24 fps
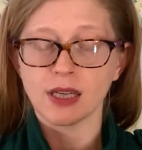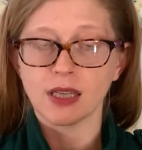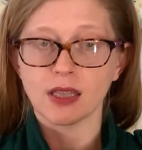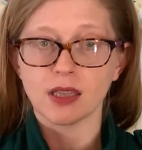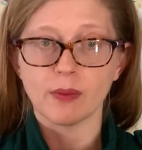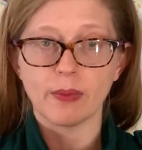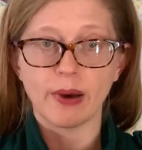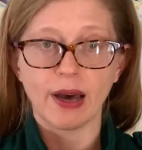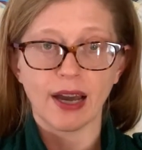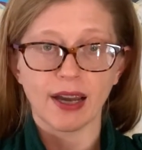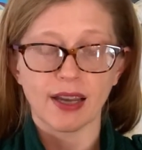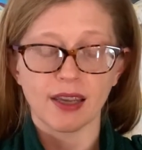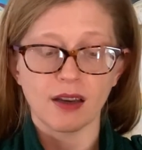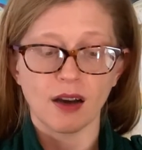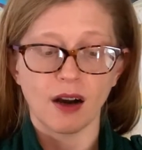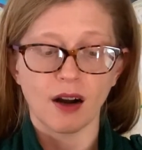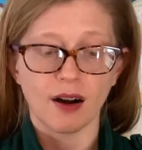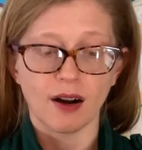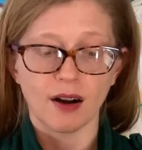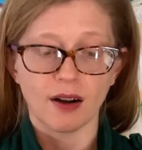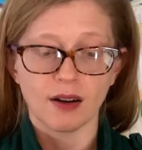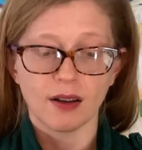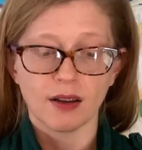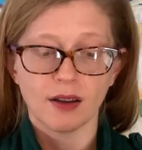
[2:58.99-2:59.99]
in the
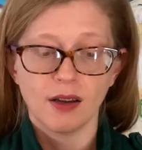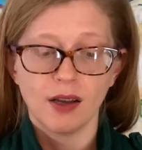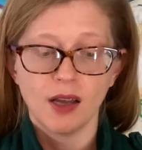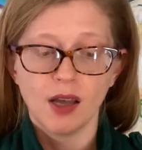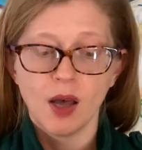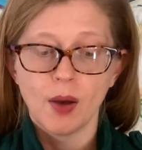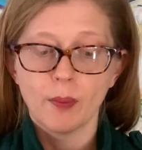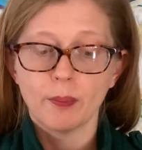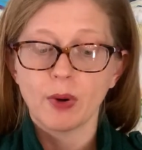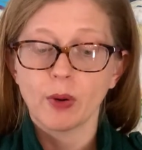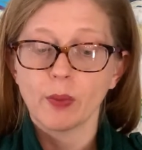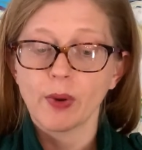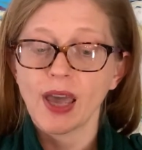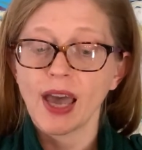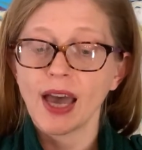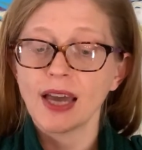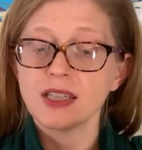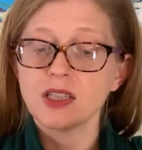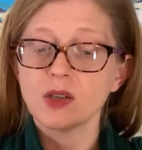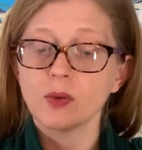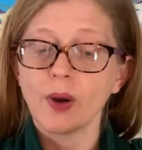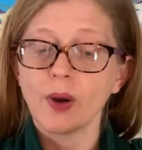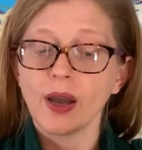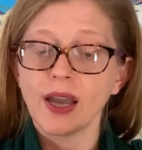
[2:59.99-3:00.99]
backyard, but we had
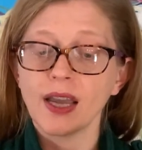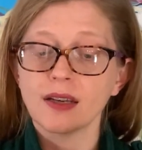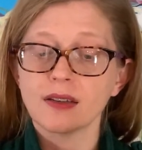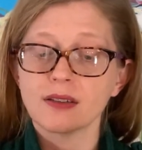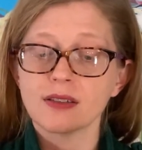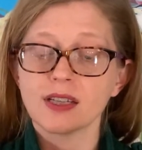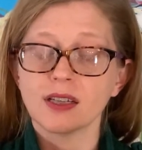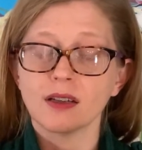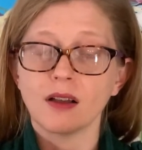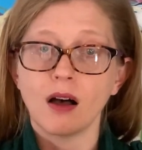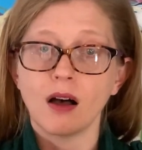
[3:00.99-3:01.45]
to wait until